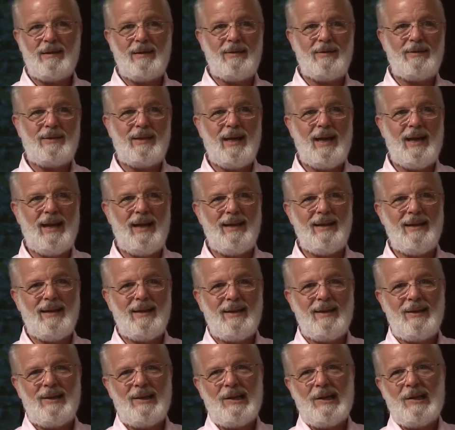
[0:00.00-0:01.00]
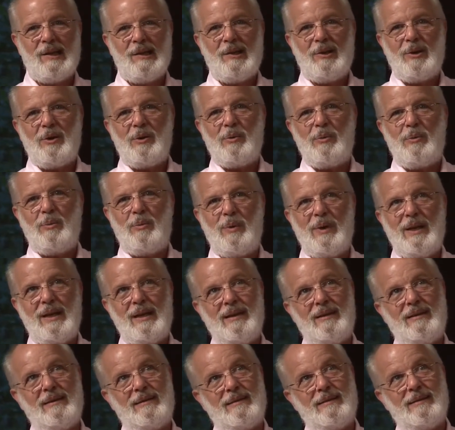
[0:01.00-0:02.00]
Okay?
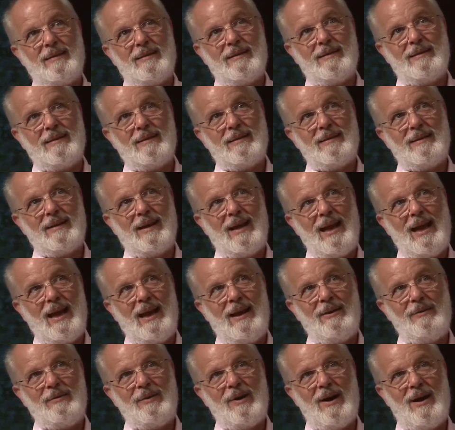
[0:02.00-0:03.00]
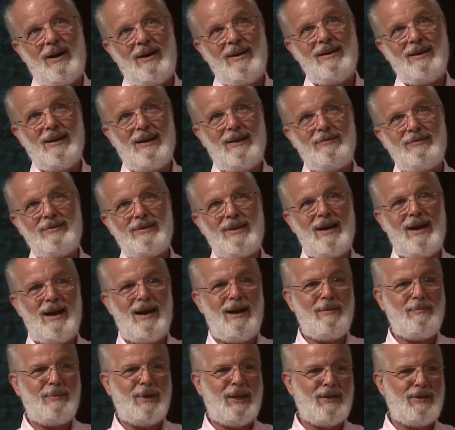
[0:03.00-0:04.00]
We have hard enough
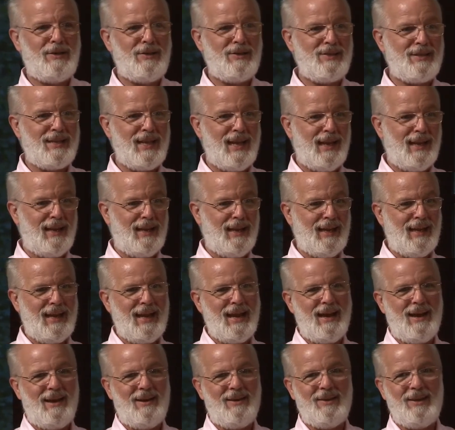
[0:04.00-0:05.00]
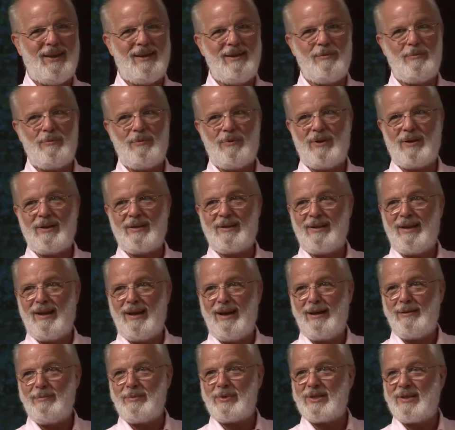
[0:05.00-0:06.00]
time understanding how they worked
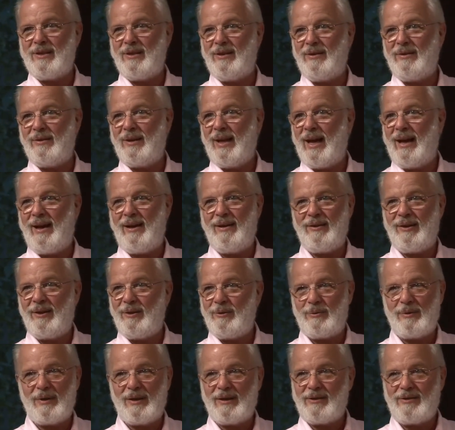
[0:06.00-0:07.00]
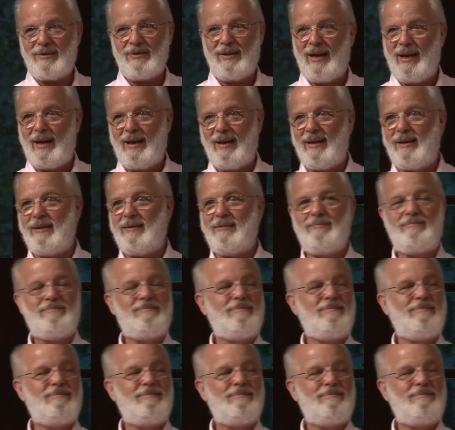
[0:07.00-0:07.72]
limestone, how they worked granite.